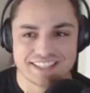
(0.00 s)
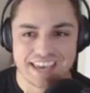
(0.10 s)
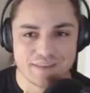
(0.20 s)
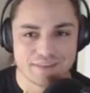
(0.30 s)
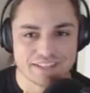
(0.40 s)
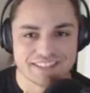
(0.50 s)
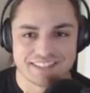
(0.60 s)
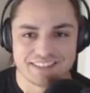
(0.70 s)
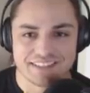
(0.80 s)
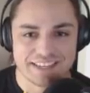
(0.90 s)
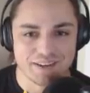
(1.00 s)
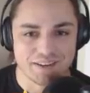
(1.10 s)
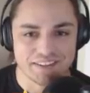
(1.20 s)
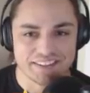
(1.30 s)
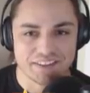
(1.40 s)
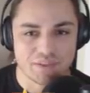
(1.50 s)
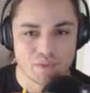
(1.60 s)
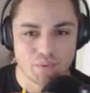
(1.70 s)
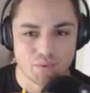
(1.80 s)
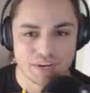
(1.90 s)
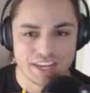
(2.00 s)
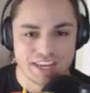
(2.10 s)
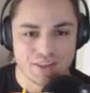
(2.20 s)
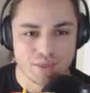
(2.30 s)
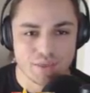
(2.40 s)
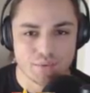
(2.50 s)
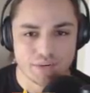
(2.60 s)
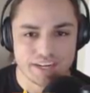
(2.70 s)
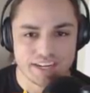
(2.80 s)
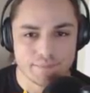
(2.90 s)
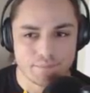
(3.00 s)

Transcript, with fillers: game, it's still three three.